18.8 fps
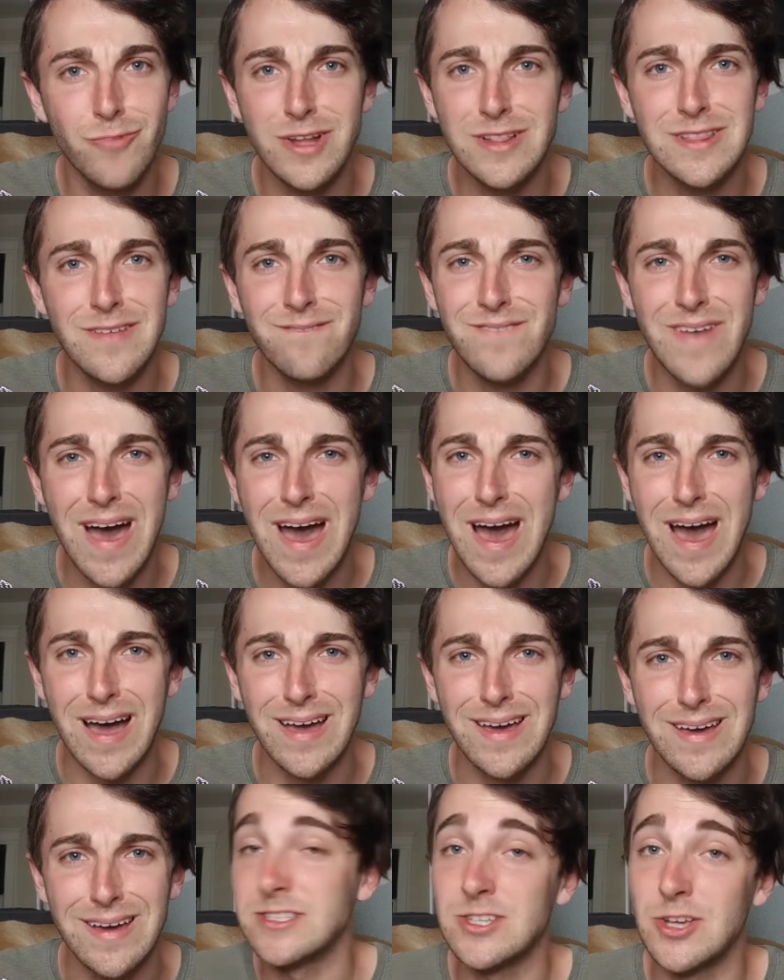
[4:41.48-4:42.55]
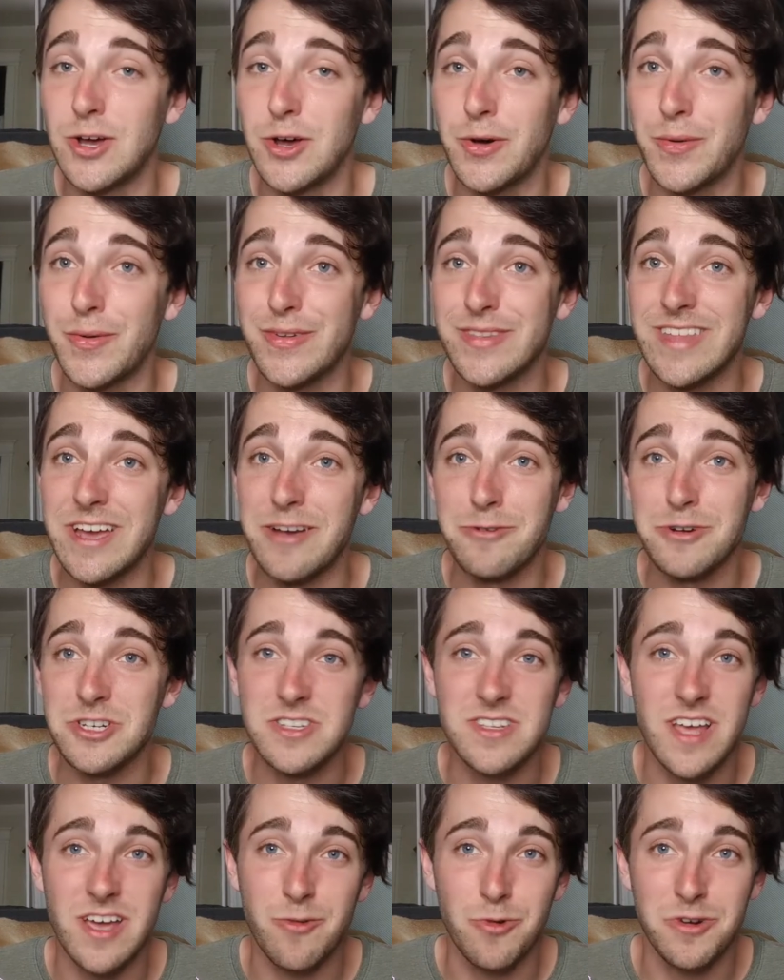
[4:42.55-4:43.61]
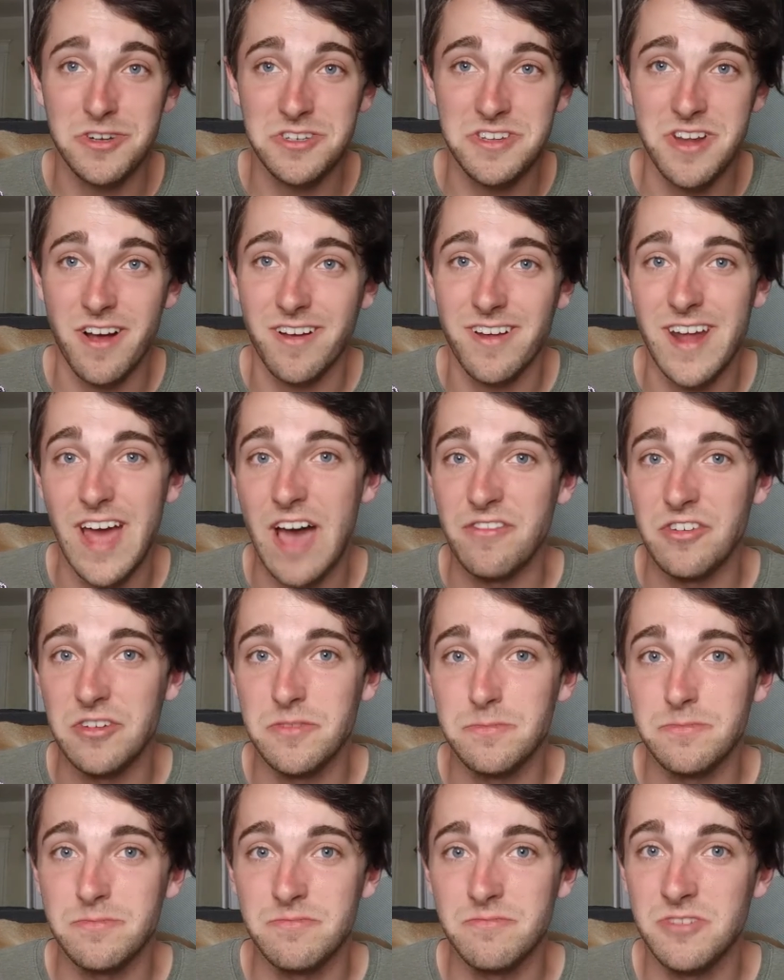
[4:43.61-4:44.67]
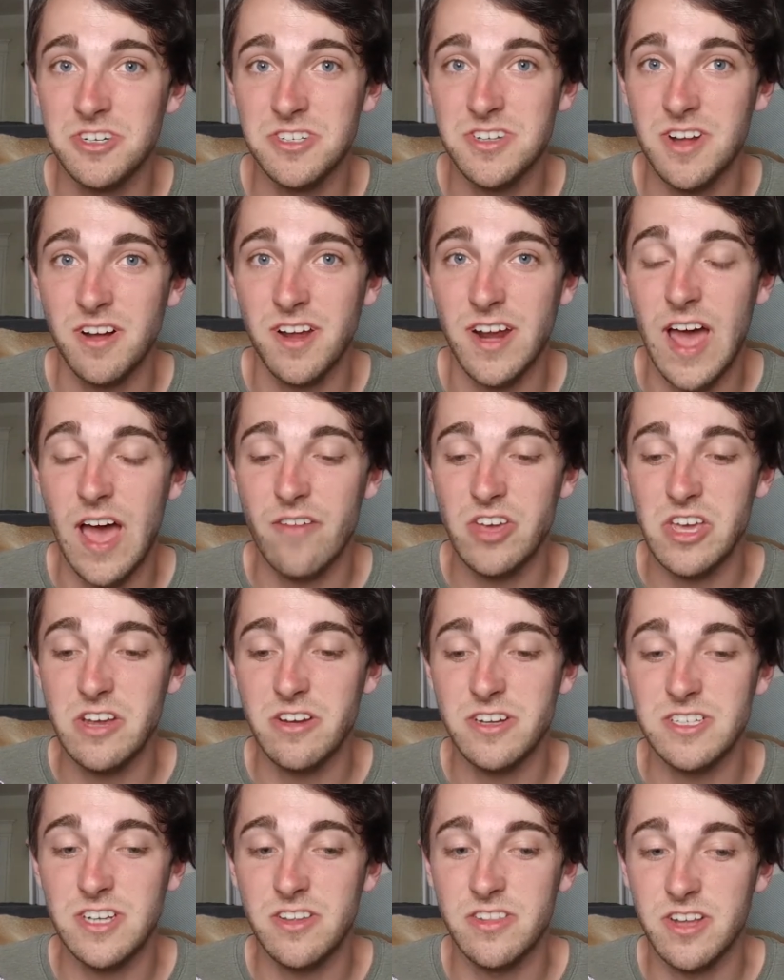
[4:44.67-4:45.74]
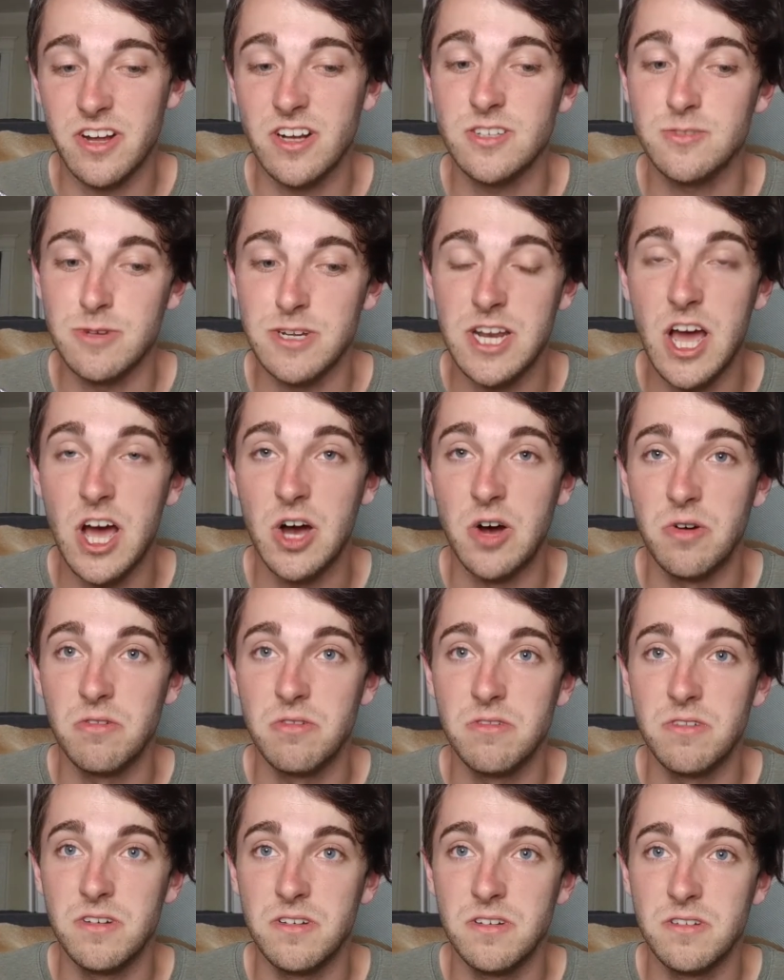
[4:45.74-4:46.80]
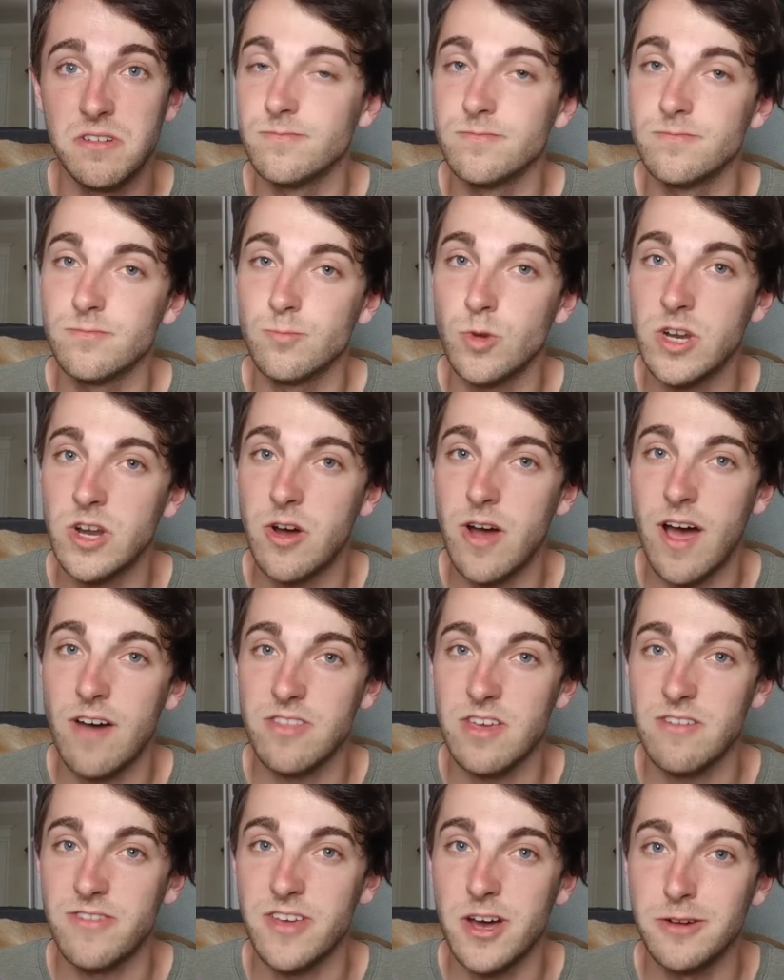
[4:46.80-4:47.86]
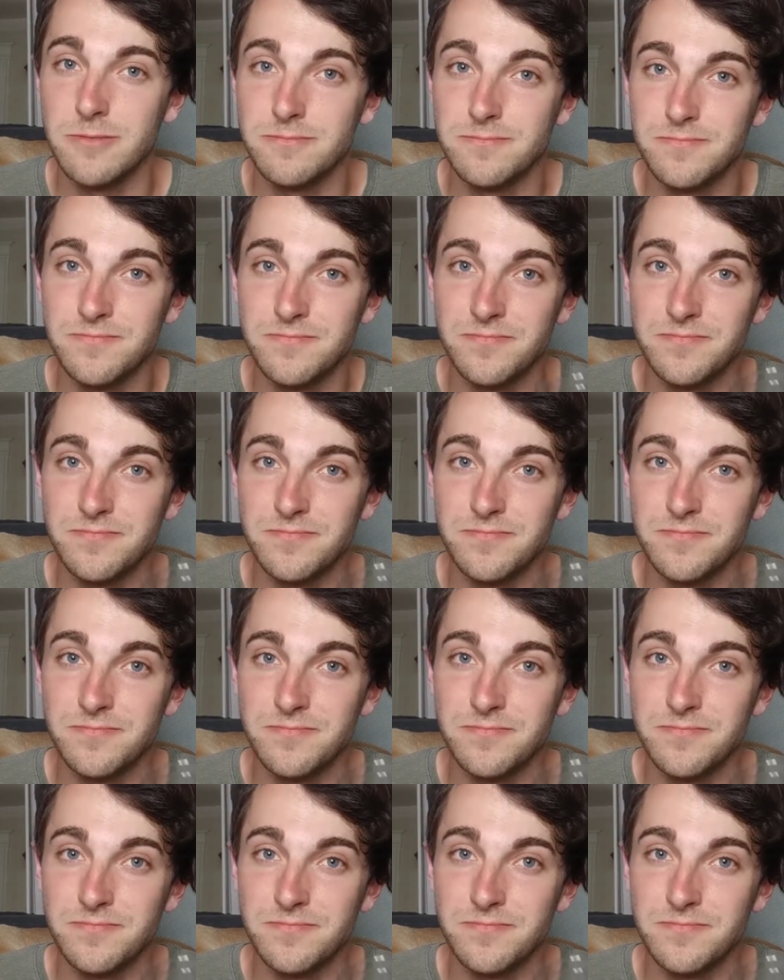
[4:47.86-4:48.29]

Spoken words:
What the fuck? And so they were just like, we're just not gonna have a hearing down there because we know how they feel.